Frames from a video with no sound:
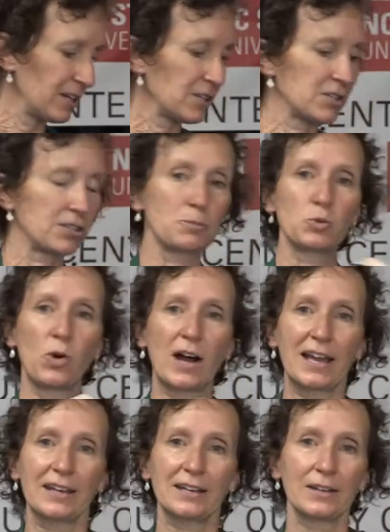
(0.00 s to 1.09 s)
some
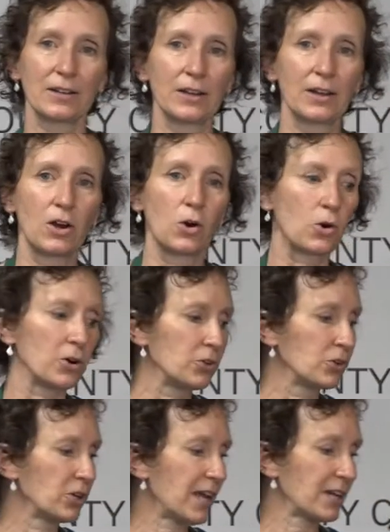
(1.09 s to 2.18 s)
twine, or you
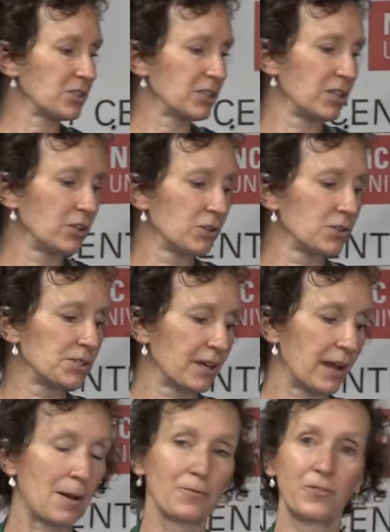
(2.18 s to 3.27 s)
could actually use
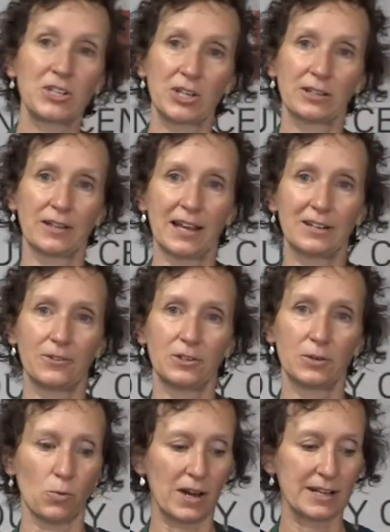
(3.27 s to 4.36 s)
fishing line if you
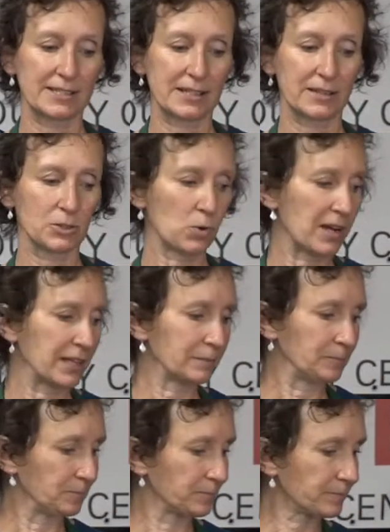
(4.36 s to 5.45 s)
didn't want to see the twine.
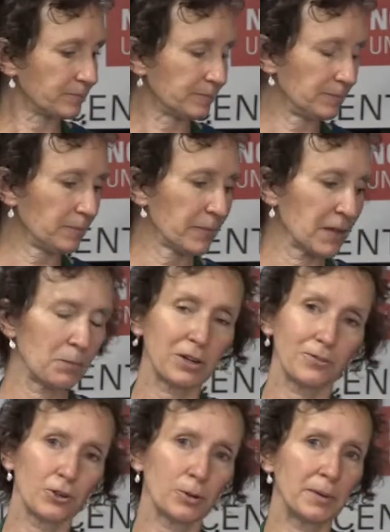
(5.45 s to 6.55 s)
But
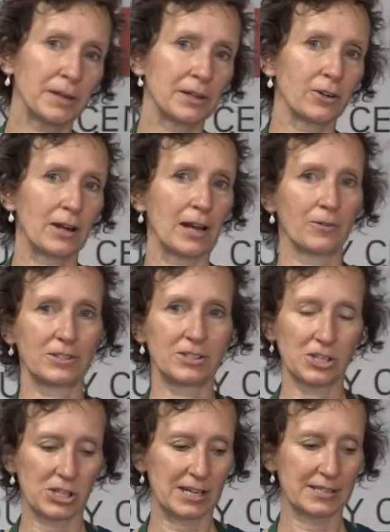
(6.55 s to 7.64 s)
if you're a beginner, I would
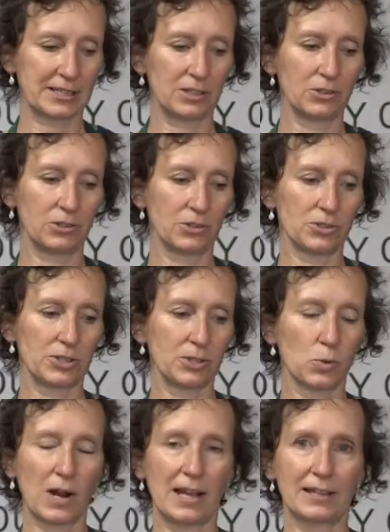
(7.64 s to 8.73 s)
suggest that you use the
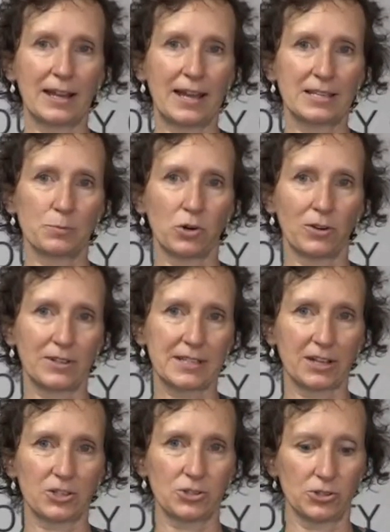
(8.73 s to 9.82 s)
twine that has more of a
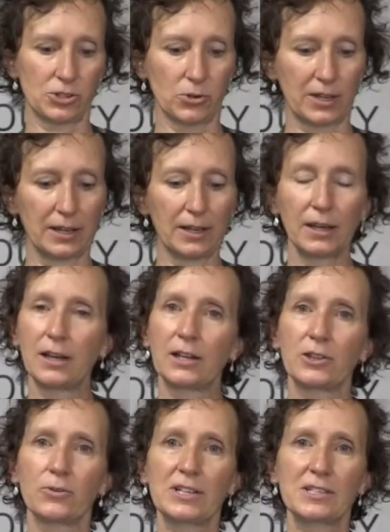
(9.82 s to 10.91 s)
texture to it.
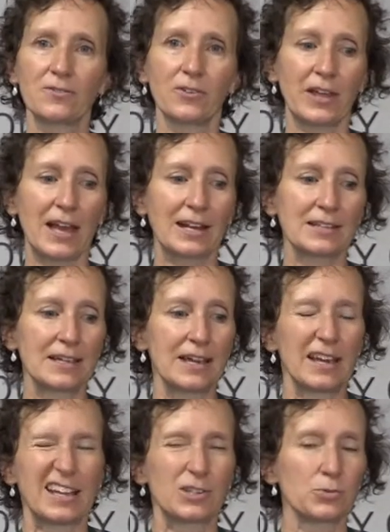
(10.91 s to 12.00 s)
The reason for that is
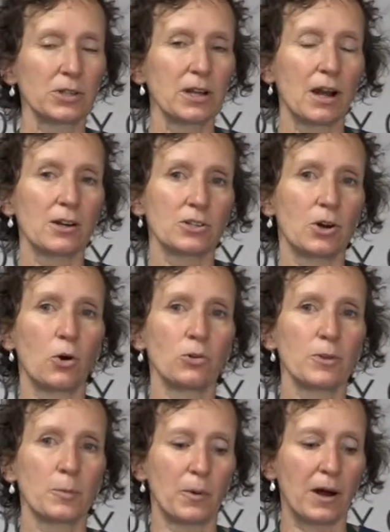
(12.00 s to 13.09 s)
it's really hard to
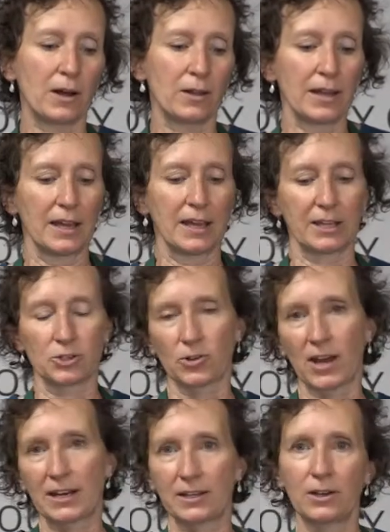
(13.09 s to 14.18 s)
hold the ball and
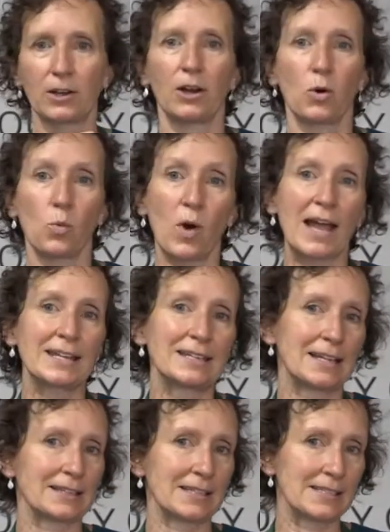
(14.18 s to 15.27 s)
try to wind
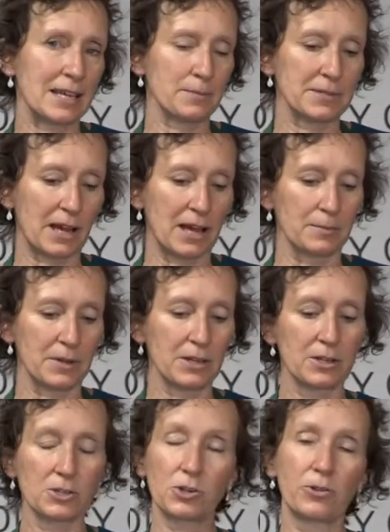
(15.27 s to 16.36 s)
it at the same time.
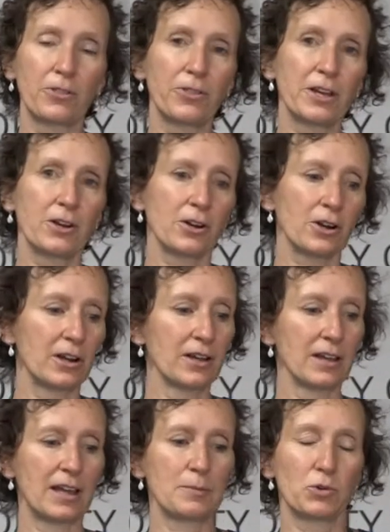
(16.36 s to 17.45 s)
So the thicker
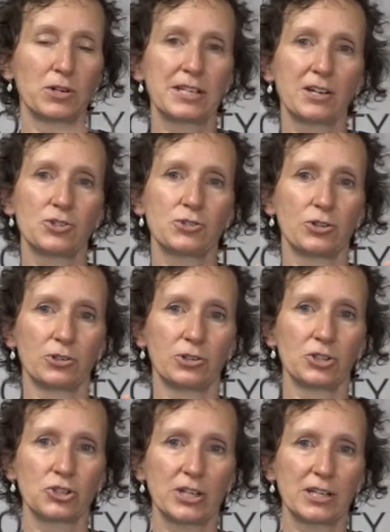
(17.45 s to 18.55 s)
and more textural
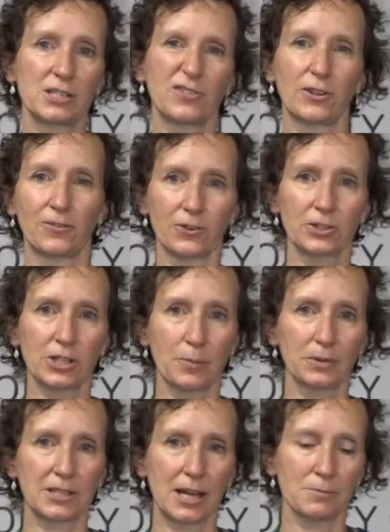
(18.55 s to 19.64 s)
your string is for the first
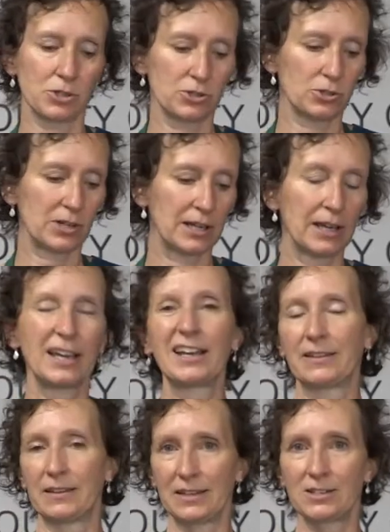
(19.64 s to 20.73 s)
couple times you do it,
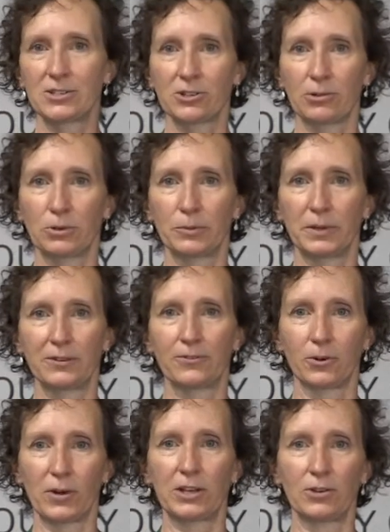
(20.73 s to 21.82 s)
the easier it will be
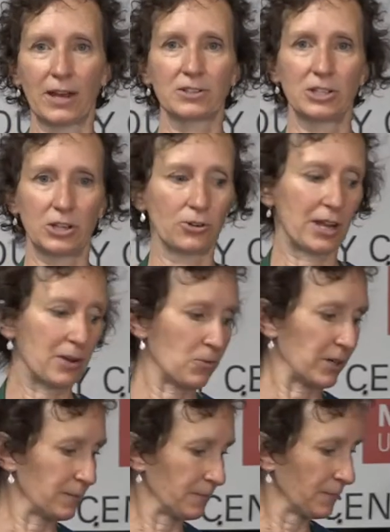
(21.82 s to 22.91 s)
for when you actually create one.